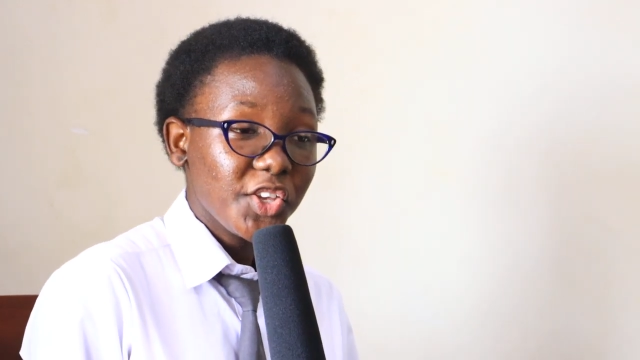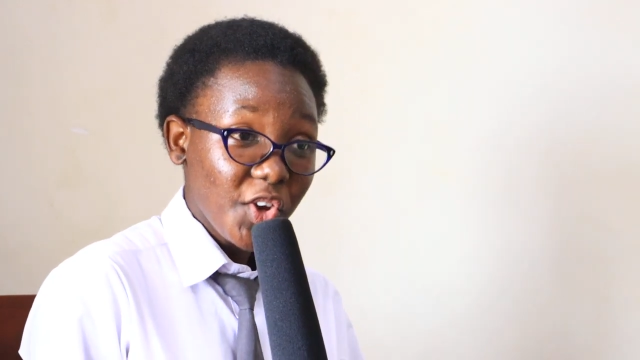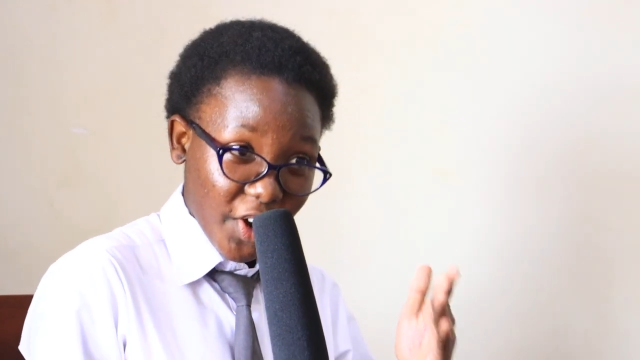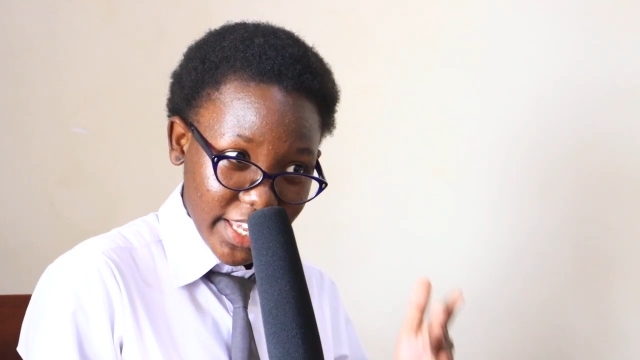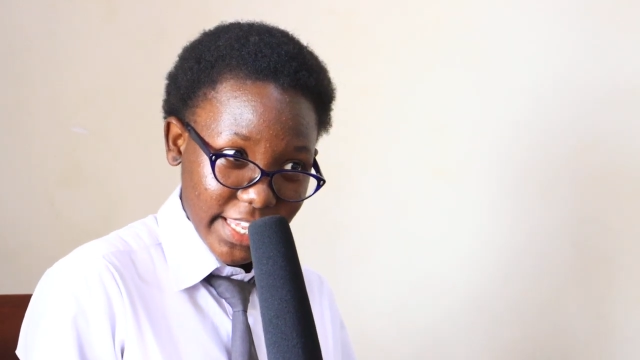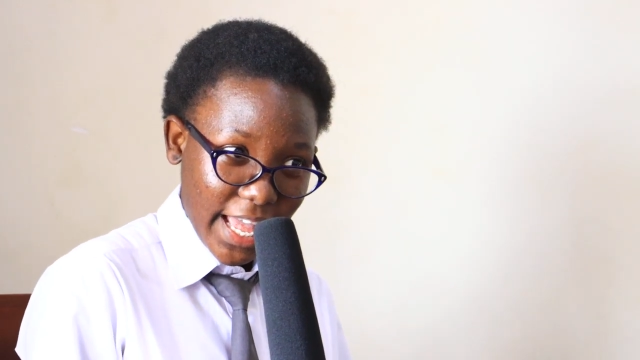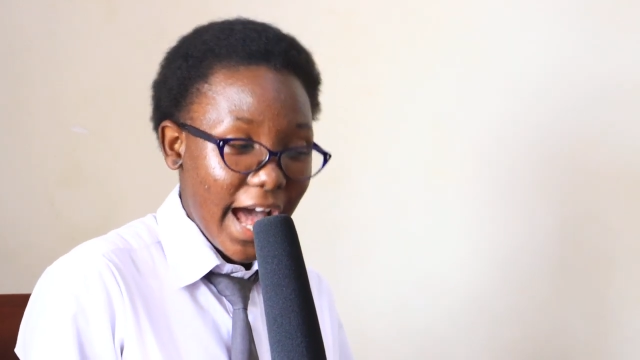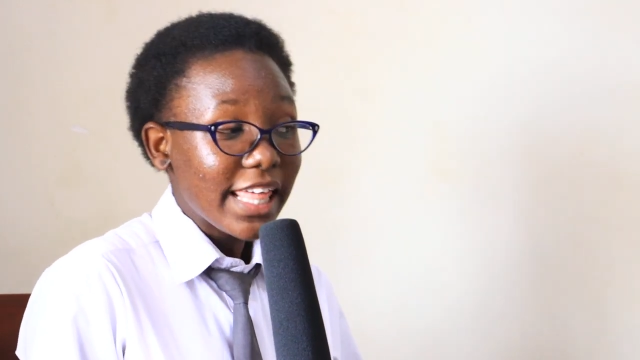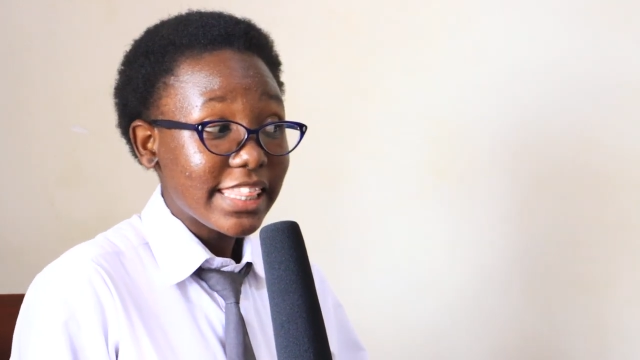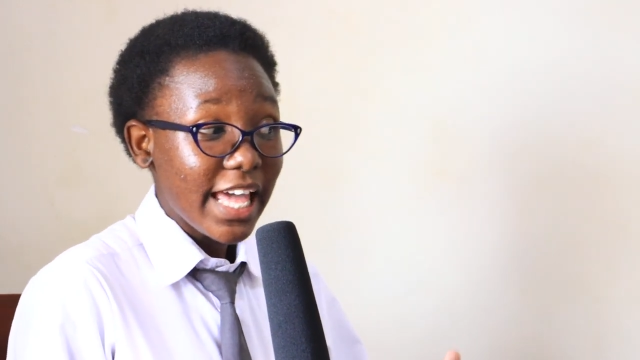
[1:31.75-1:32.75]
You're
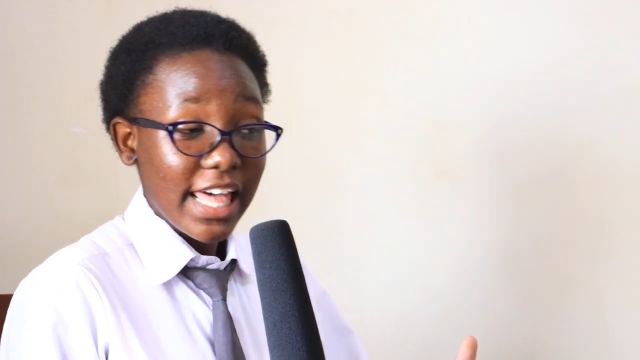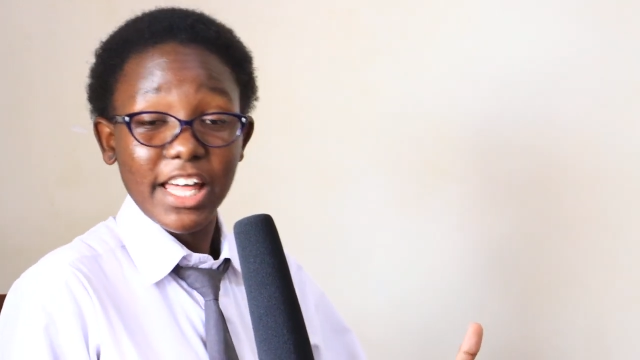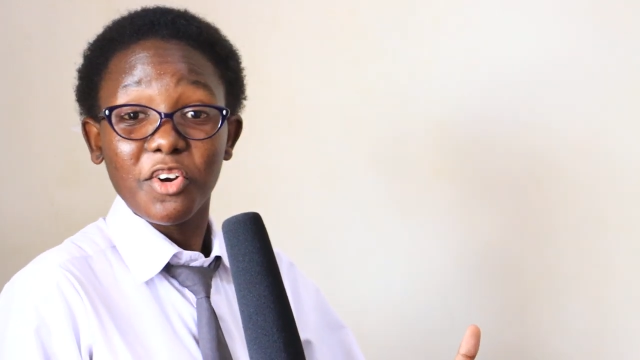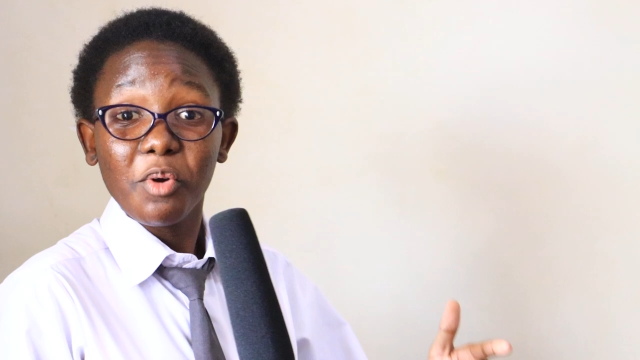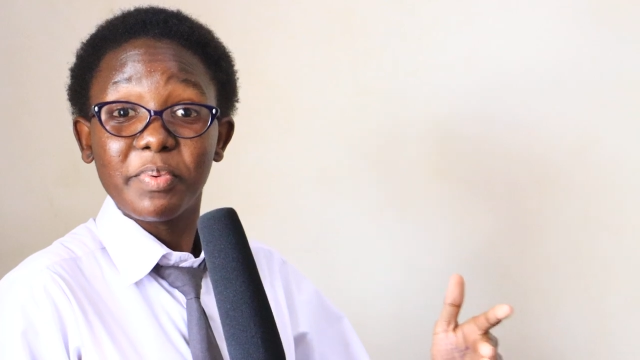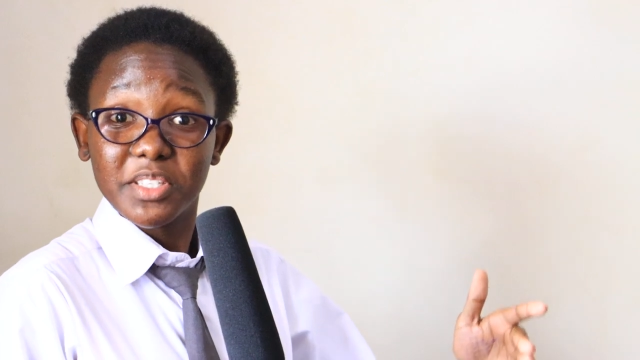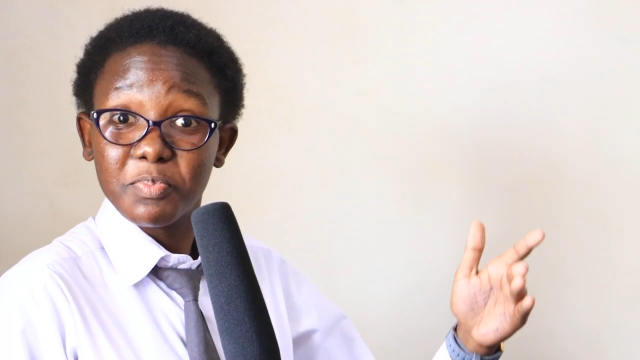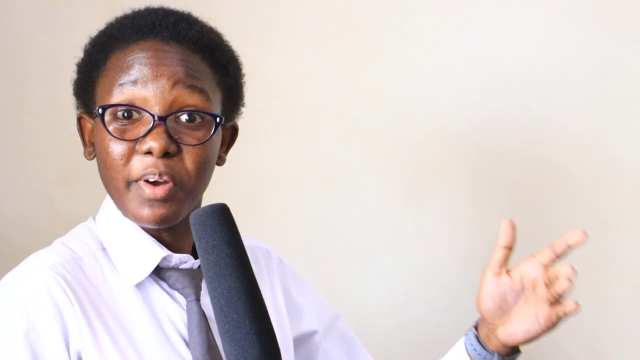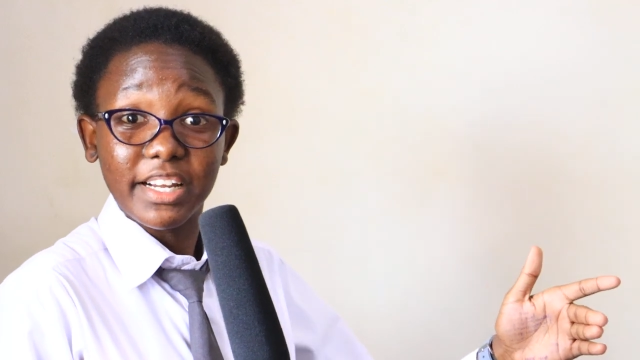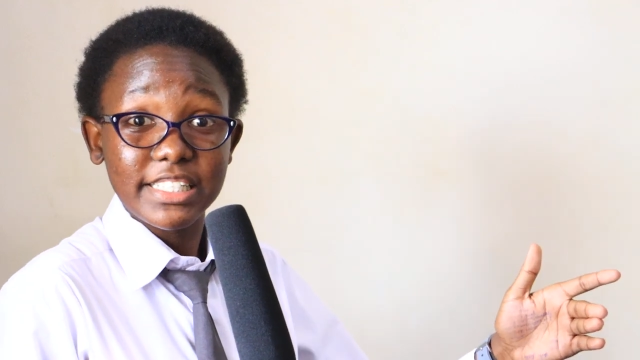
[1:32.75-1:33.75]
here, the other group is
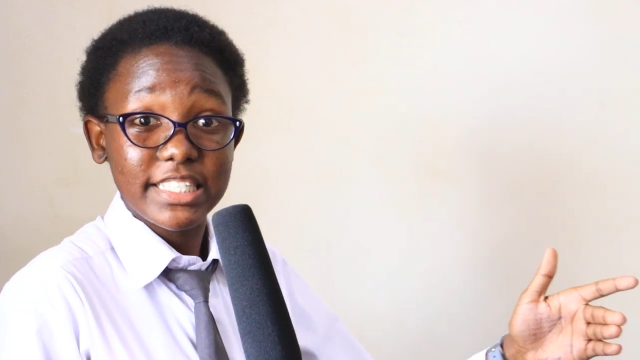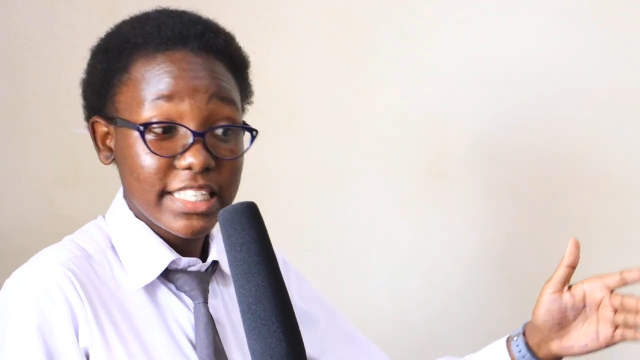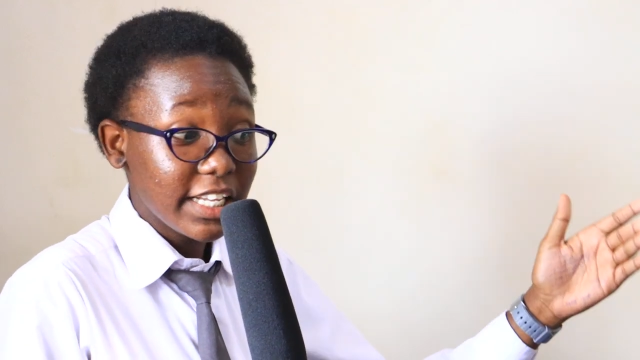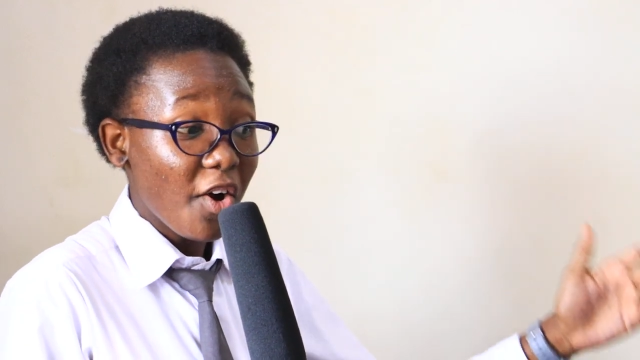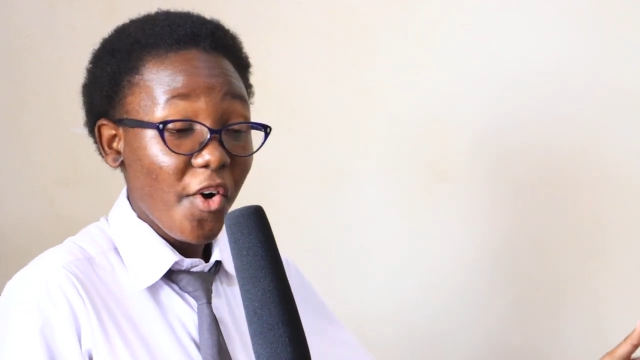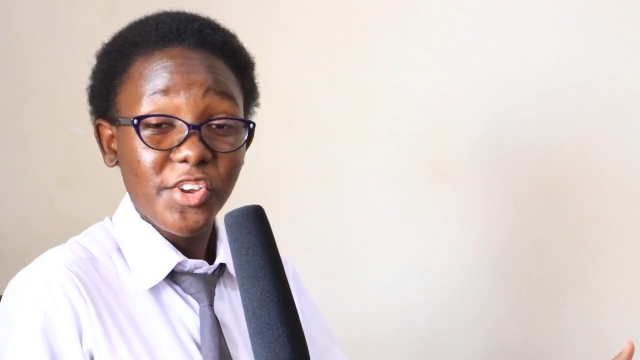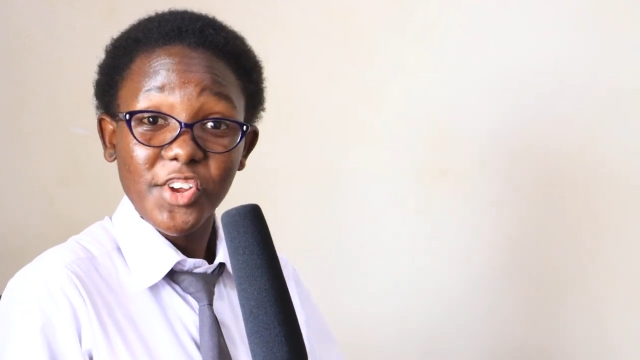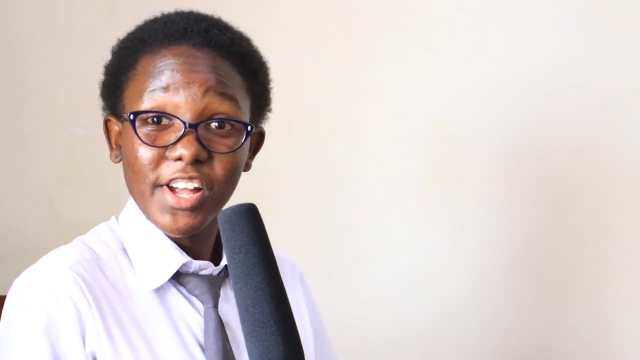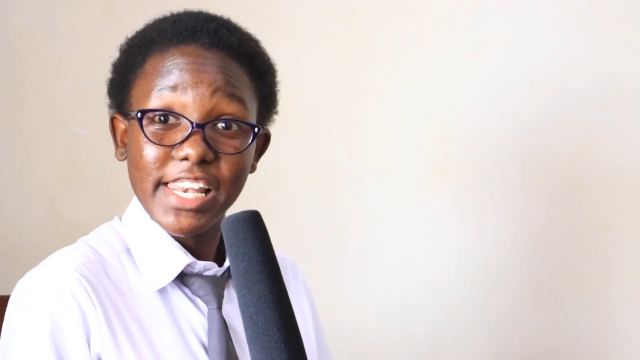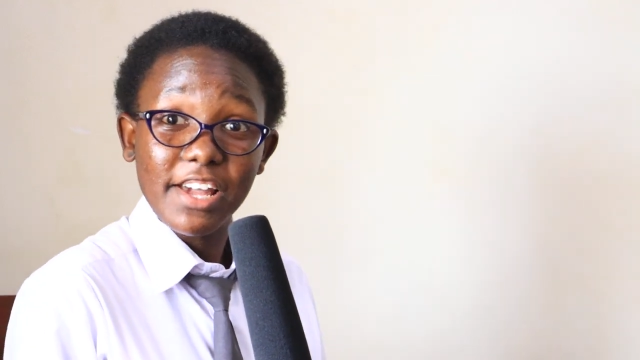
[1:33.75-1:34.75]
practicing on
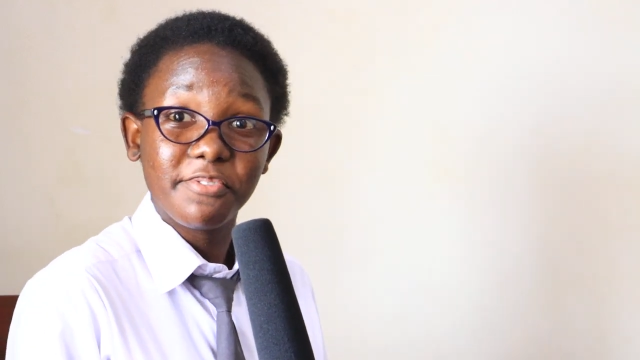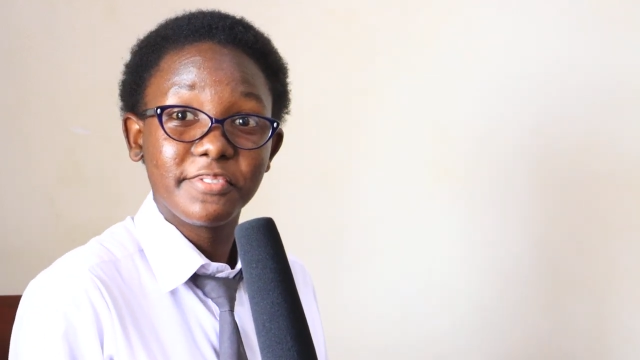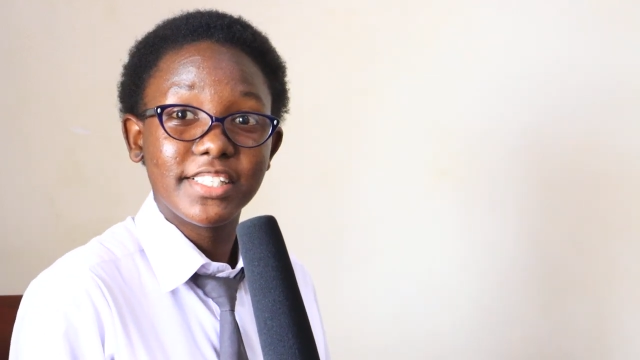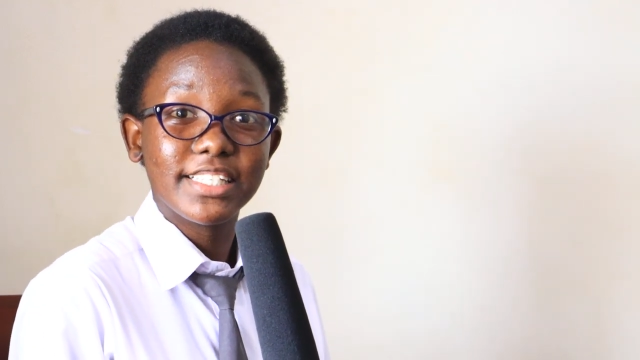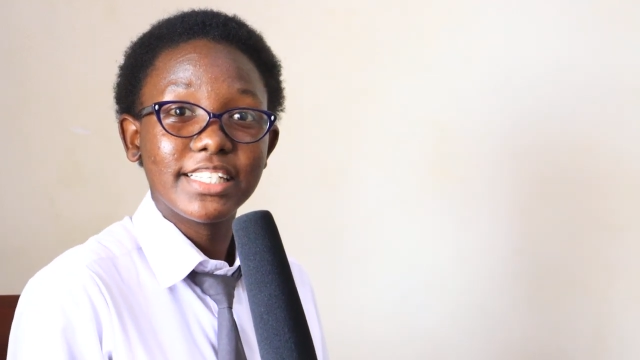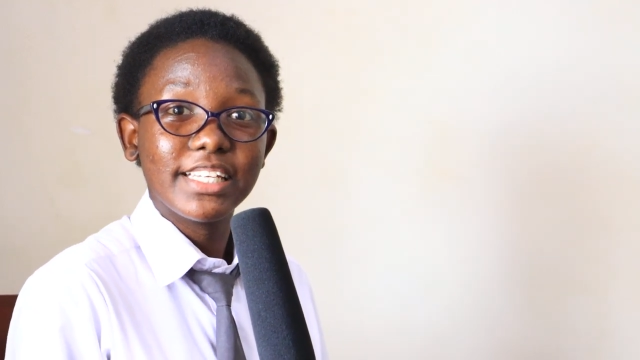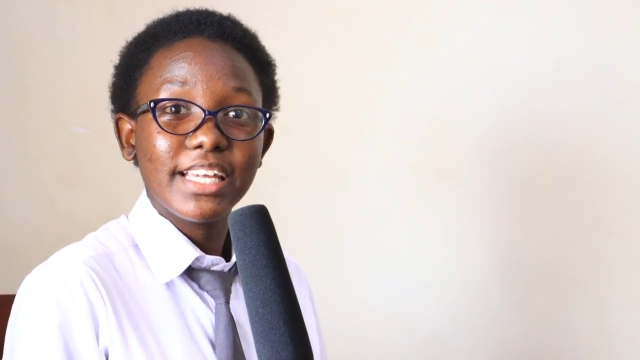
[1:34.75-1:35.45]
your left.